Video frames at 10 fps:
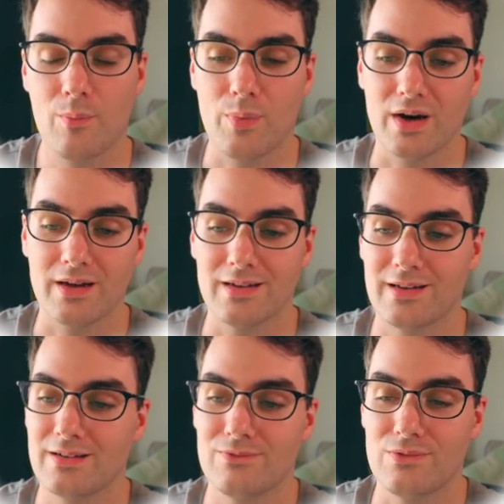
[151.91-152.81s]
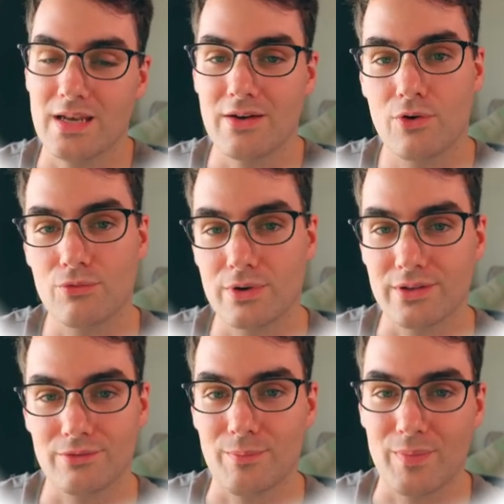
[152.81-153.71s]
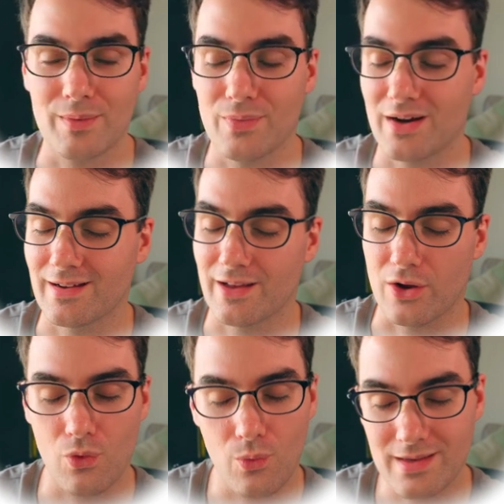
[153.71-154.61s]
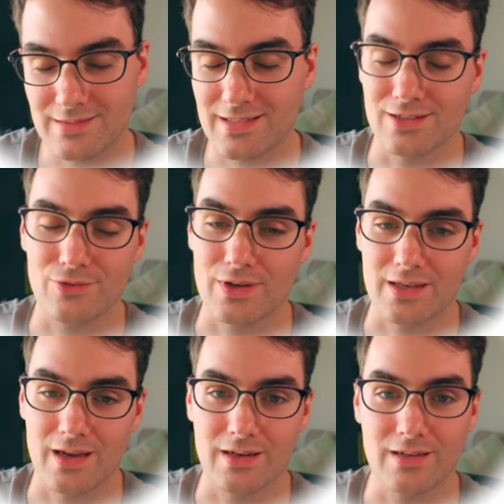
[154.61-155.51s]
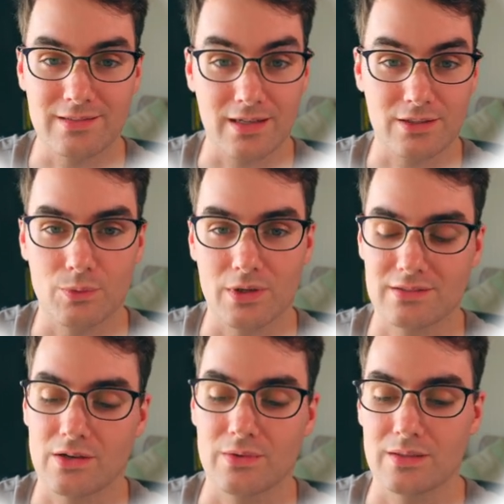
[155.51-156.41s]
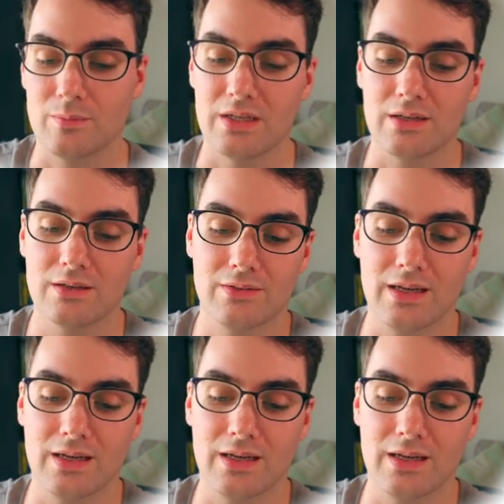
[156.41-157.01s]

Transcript: but never really remember, and I always tend to forget exactly what it's going to be.